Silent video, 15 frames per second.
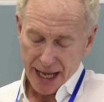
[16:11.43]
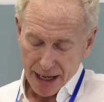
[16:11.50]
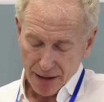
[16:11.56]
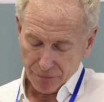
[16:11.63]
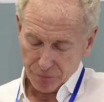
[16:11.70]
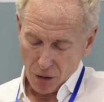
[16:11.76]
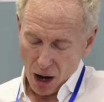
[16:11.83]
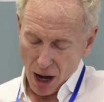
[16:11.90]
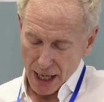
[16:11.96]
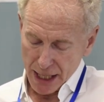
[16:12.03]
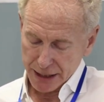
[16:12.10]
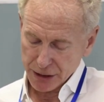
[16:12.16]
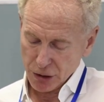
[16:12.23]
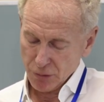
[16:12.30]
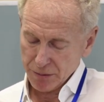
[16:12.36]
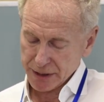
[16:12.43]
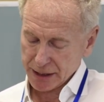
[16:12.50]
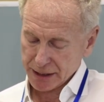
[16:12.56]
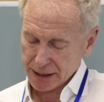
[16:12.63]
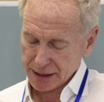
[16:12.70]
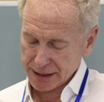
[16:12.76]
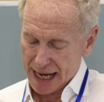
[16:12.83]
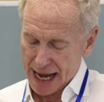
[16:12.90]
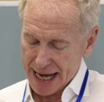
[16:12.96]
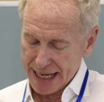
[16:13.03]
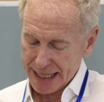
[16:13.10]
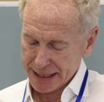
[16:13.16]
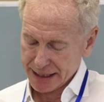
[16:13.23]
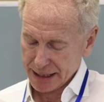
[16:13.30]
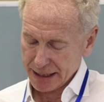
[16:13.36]
If law assumes a
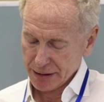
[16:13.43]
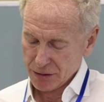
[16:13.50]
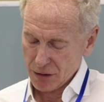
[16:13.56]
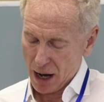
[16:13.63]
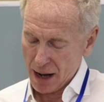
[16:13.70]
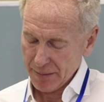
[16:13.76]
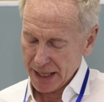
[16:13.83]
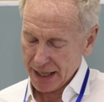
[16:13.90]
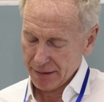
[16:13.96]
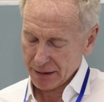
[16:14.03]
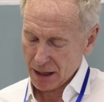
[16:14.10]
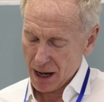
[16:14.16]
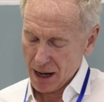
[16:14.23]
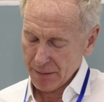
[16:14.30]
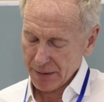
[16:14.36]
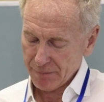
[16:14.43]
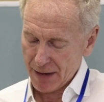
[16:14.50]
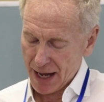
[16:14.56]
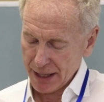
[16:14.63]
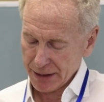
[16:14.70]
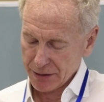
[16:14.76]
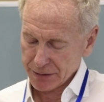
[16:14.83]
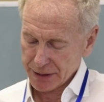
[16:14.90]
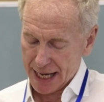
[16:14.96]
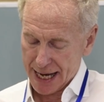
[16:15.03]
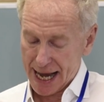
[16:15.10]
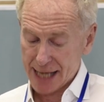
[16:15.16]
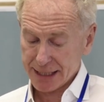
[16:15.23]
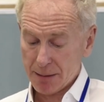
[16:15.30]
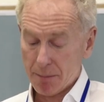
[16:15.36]
society's dominant common values and
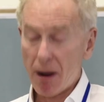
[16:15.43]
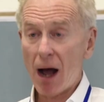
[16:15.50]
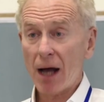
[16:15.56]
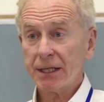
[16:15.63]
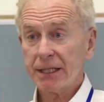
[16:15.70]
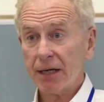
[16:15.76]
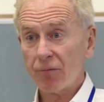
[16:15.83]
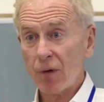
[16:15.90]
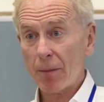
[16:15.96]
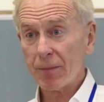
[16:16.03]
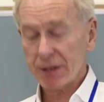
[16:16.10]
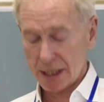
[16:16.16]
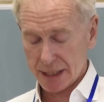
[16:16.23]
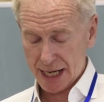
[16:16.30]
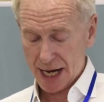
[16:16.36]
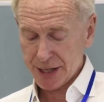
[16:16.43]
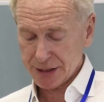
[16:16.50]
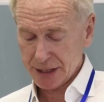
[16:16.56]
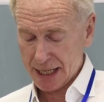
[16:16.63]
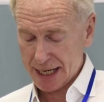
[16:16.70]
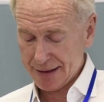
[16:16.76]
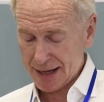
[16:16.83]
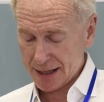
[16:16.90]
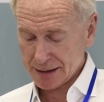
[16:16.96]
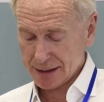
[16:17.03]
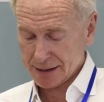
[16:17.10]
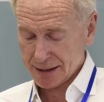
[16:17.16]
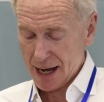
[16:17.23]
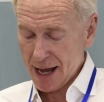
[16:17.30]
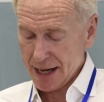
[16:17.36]
has a positive representation in that
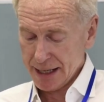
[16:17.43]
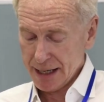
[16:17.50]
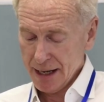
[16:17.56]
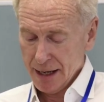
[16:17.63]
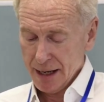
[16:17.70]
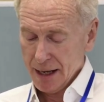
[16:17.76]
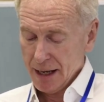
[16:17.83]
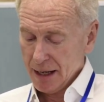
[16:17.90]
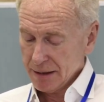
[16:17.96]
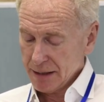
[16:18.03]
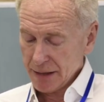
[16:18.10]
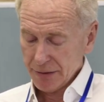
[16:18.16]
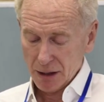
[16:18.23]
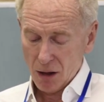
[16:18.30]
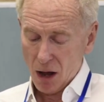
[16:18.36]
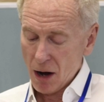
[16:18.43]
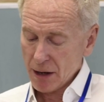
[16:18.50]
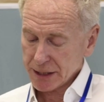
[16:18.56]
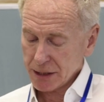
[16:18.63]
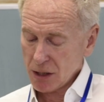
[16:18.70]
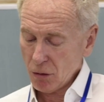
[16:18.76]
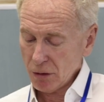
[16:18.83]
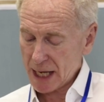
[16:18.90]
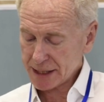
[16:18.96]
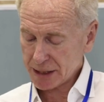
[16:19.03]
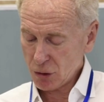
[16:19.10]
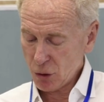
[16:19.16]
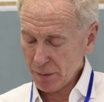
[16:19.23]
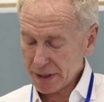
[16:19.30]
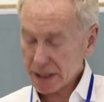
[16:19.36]
society, then the law is no less
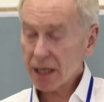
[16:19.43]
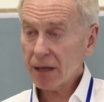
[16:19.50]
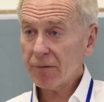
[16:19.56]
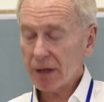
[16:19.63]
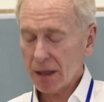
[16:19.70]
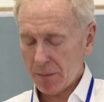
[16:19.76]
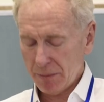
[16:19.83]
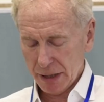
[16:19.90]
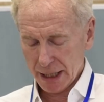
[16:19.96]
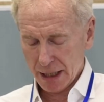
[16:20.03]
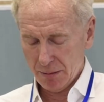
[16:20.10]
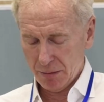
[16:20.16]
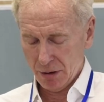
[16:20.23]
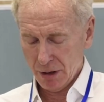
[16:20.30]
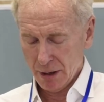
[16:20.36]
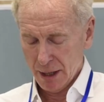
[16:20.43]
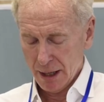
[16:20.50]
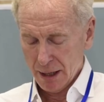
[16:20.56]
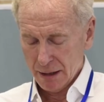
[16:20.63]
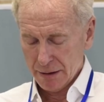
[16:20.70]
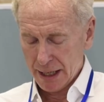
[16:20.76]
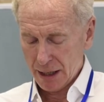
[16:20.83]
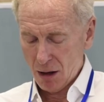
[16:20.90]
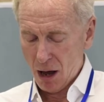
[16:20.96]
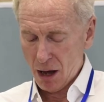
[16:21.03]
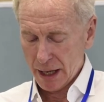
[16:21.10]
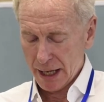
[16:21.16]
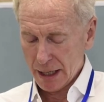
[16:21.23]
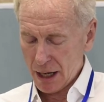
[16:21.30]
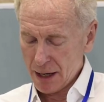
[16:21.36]
normative and applicable than
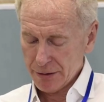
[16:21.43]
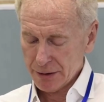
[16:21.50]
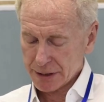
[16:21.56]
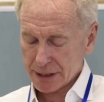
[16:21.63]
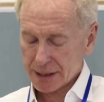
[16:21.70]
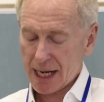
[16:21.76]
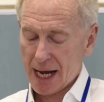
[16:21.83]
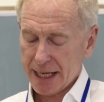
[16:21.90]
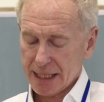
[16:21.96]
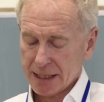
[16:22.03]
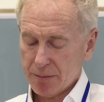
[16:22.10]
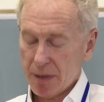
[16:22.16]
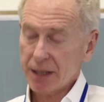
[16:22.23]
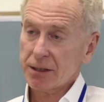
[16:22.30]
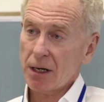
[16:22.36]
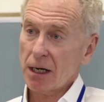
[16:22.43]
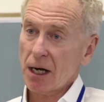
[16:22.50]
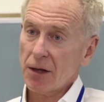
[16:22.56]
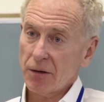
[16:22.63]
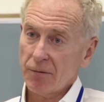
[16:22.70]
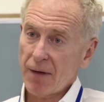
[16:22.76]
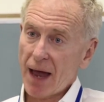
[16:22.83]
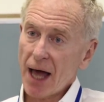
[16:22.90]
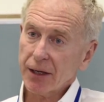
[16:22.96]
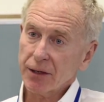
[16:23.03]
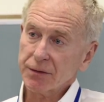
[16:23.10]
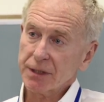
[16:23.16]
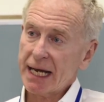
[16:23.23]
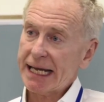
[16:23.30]
law in other societies based on other values.